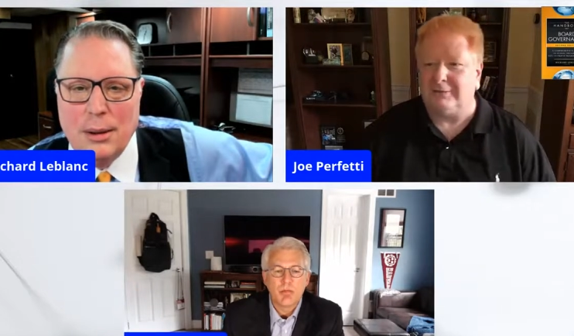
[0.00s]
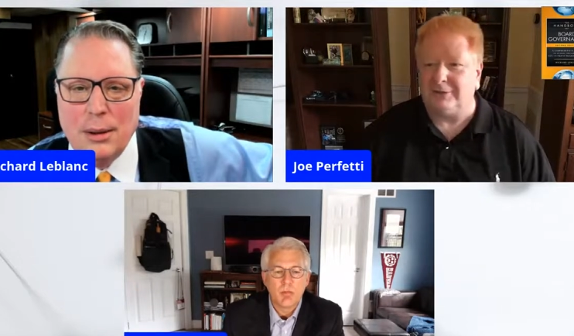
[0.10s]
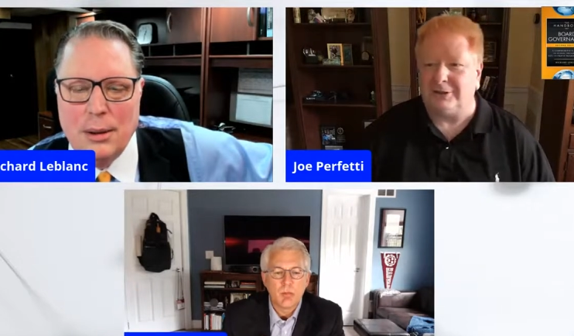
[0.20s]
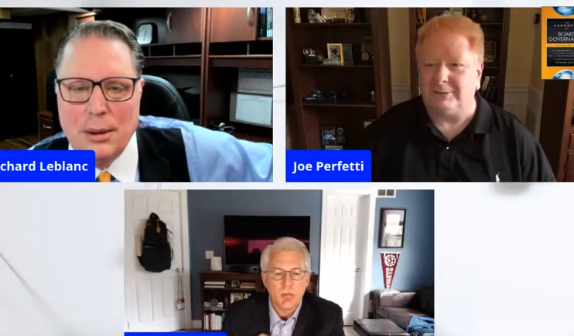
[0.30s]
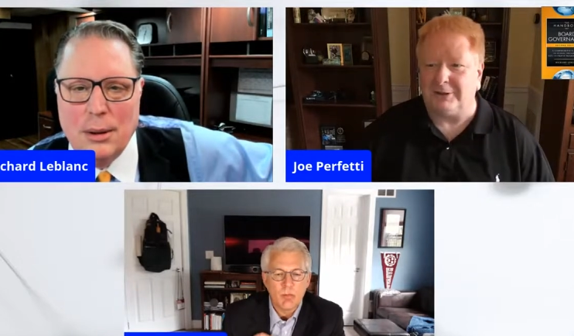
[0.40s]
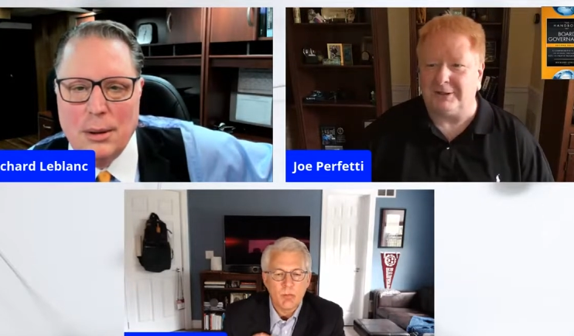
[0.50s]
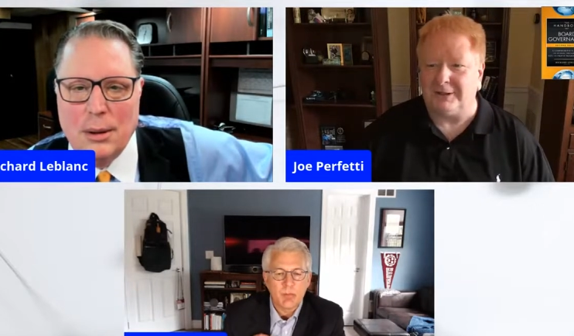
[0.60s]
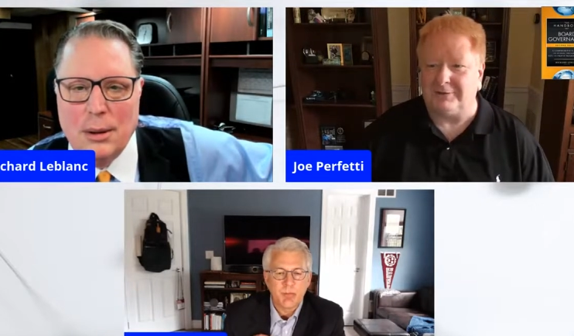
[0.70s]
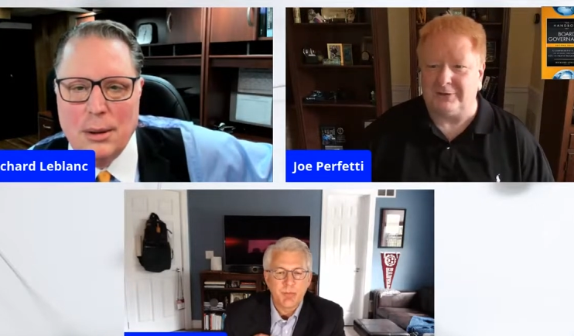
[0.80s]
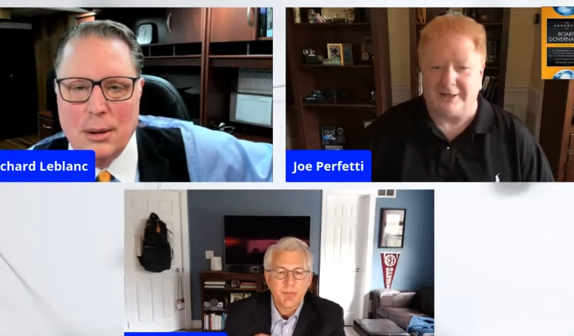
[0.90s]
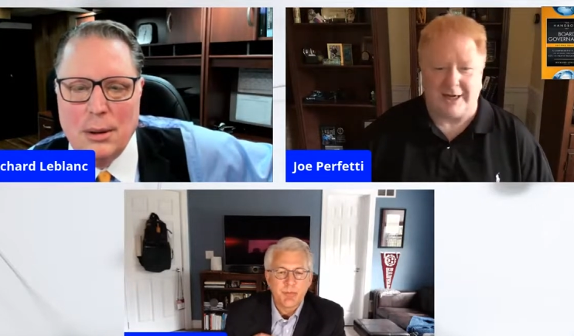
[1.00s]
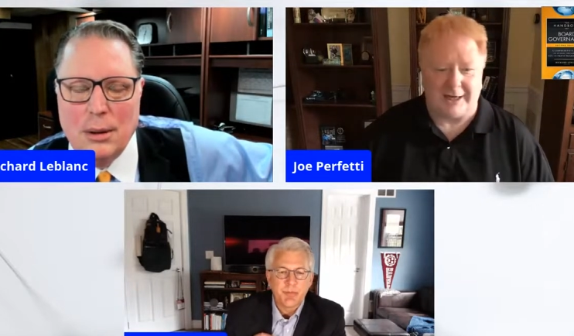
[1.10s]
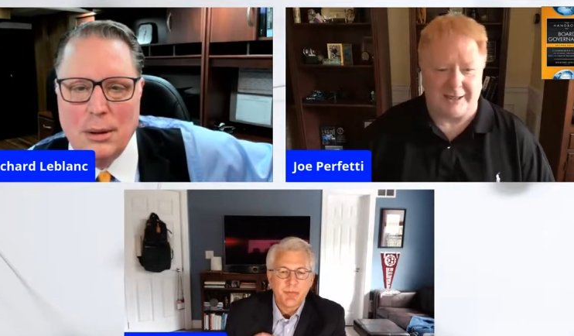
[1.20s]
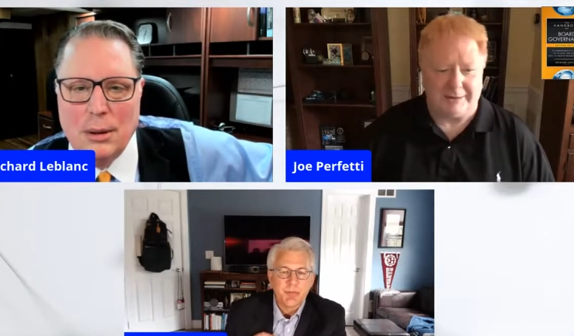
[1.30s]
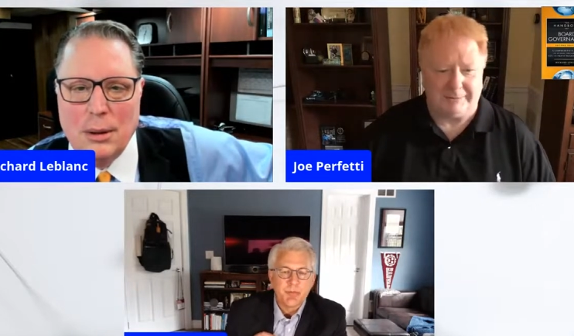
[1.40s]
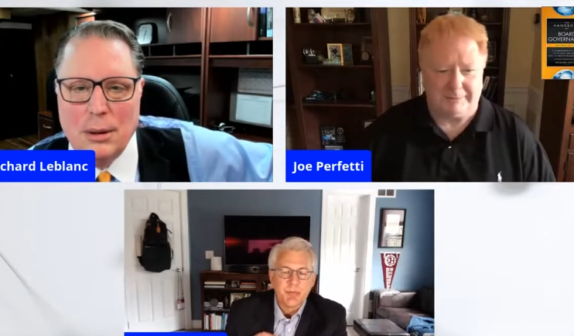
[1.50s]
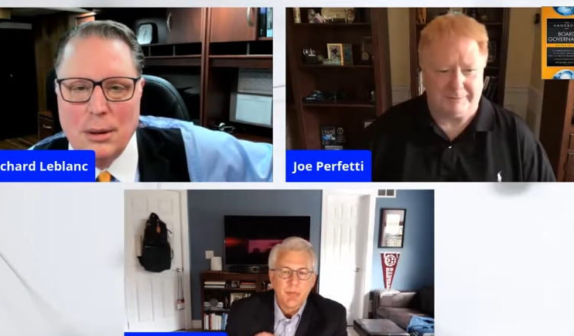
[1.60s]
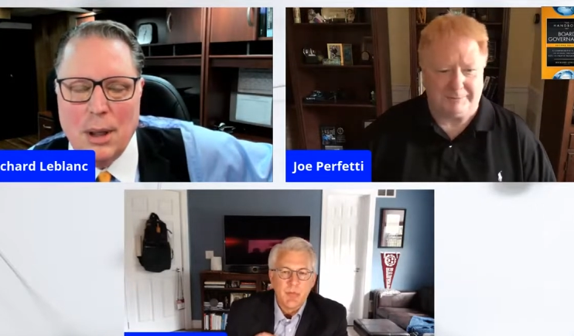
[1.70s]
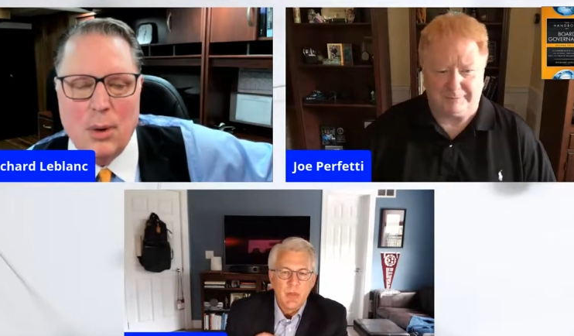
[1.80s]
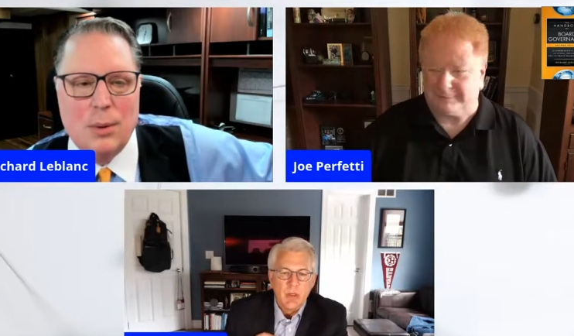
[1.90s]
Speaker 1: For some reason, it's very
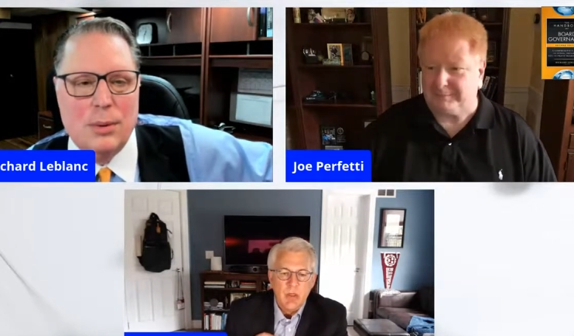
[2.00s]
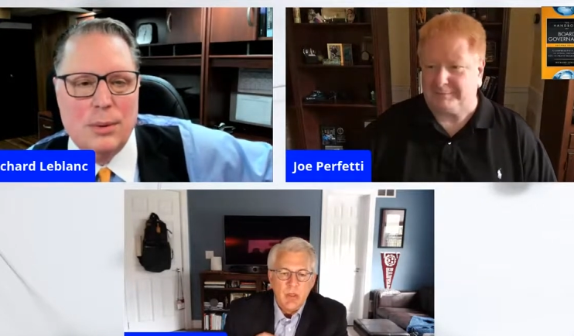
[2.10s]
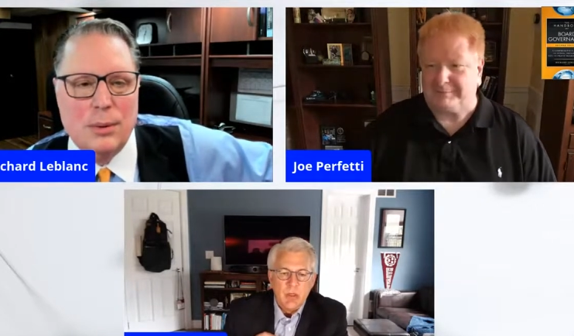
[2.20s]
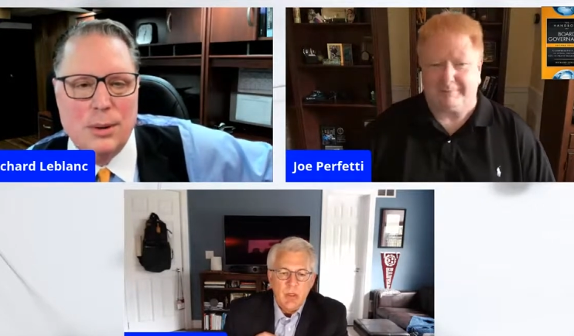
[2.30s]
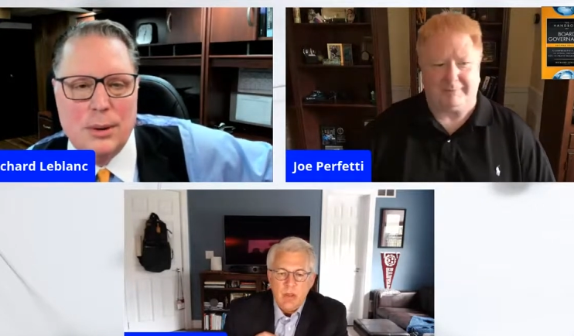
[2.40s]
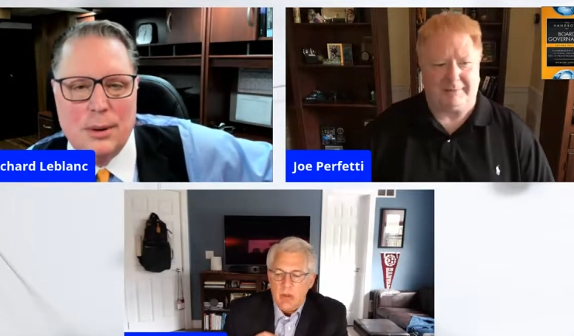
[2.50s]
high. Oh,